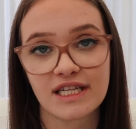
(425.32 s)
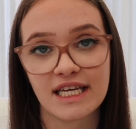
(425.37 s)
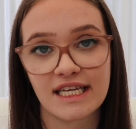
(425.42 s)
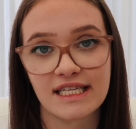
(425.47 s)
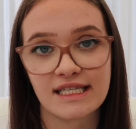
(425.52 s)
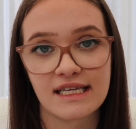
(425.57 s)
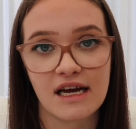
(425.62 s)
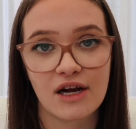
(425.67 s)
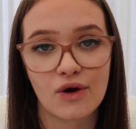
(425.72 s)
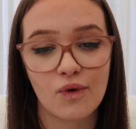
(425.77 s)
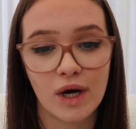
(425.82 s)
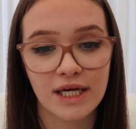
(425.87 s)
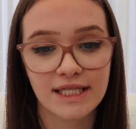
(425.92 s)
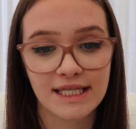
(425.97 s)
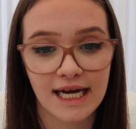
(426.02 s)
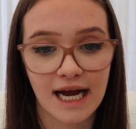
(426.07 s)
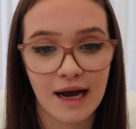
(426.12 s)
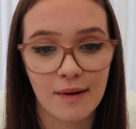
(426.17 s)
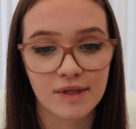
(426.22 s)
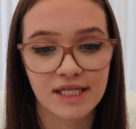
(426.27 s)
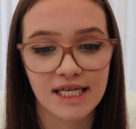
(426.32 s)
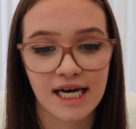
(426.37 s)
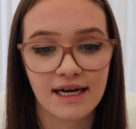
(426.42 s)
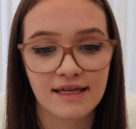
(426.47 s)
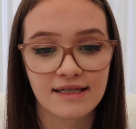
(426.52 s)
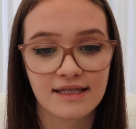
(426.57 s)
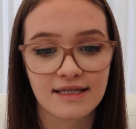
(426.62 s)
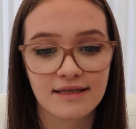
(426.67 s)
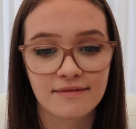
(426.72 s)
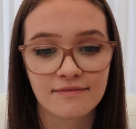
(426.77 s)
into aquatic
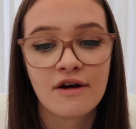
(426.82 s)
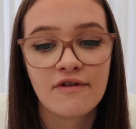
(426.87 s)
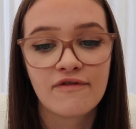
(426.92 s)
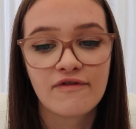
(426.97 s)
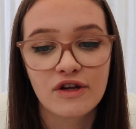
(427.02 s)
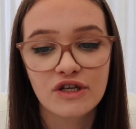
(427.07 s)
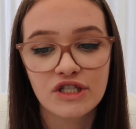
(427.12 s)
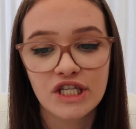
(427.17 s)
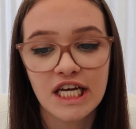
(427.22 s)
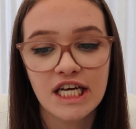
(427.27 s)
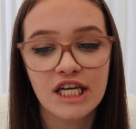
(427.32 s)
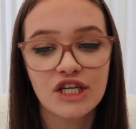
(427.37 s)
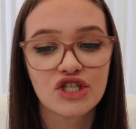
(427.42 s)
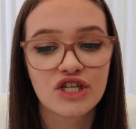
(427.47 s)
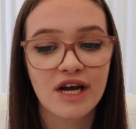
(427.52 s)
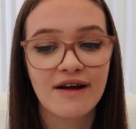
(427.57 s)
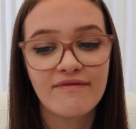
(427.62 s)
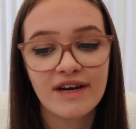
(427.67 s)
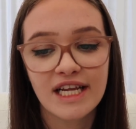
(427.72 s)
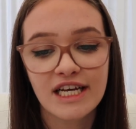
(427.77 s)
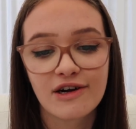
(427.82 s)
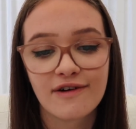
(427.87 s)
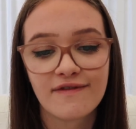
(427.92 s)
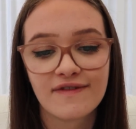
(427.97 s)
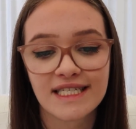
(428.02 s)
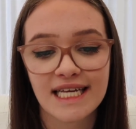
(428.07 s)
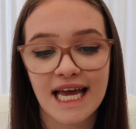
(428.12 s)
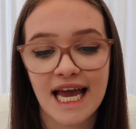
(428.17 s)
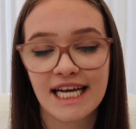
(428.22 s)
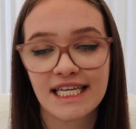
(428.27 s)
habitats. Flooding generally
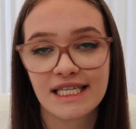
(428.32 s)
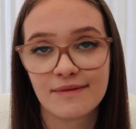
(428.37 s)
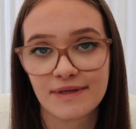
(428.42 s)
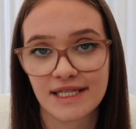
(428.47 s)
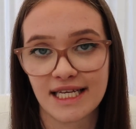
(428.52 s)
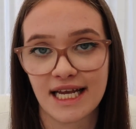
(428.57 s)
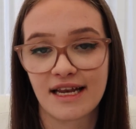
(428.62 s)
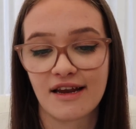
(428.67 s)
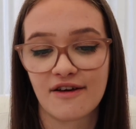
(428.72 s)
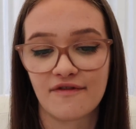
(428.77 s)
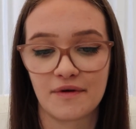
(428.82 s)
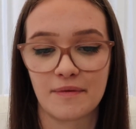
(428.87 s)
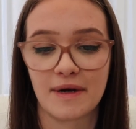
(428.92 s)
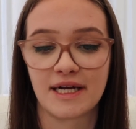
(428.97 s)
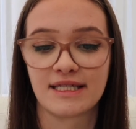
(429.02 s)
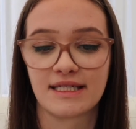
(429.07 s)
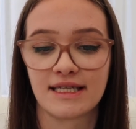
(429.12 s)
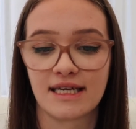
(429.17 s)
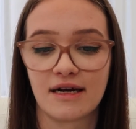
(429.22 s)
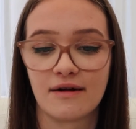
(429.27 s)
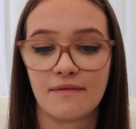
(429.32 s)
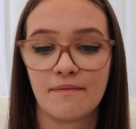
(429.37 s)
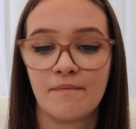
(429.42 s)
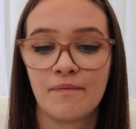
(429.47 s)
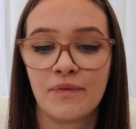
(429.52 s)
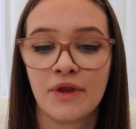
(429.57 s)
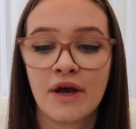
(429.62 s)
covers 80% of the Pantanal,